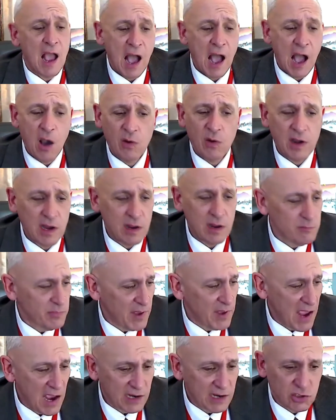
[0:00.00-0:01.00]
how it
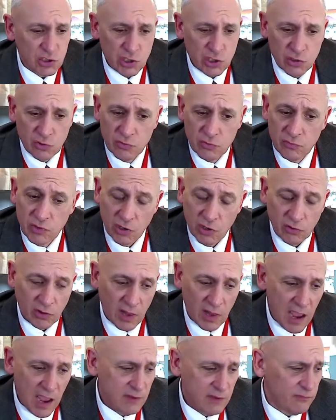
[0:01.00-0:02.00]
impacts you, your
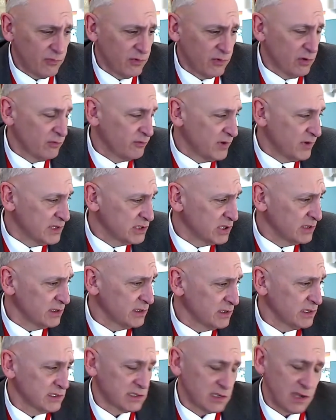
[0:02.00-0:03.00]
life, your visit
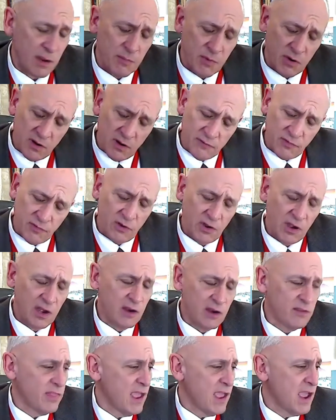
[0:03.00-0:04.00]
in the summer, if you're
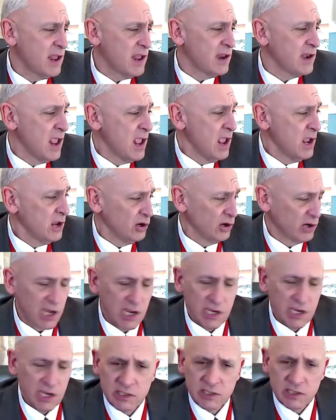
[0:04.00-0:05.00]
here then, your
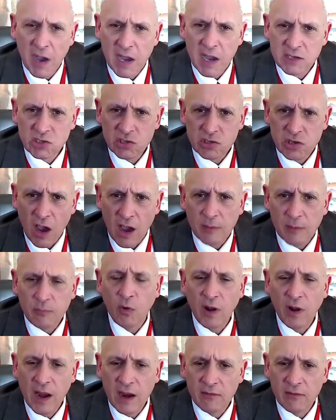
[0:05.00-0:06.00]
kid's bus stop,
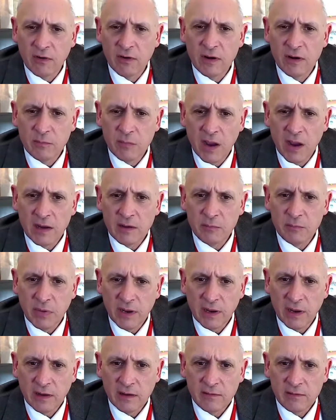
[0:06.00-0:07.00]
whatever it might
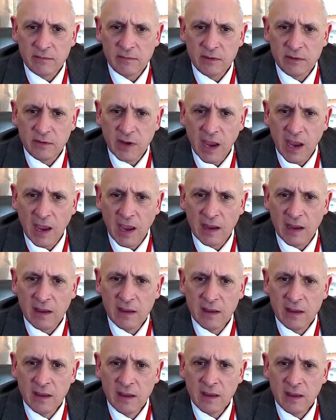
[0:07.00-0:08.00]
be, okay?
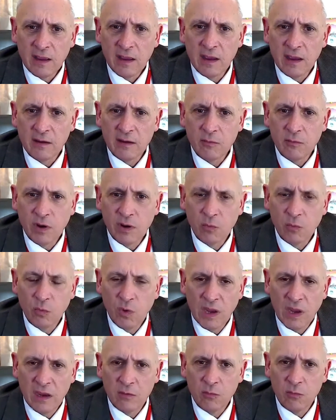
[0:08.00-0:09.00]

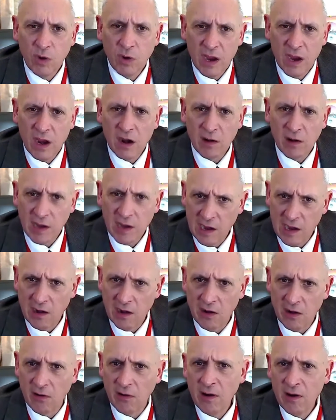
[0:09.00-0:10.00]
We are
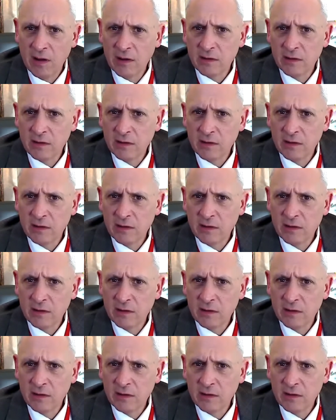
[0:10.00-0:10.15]
here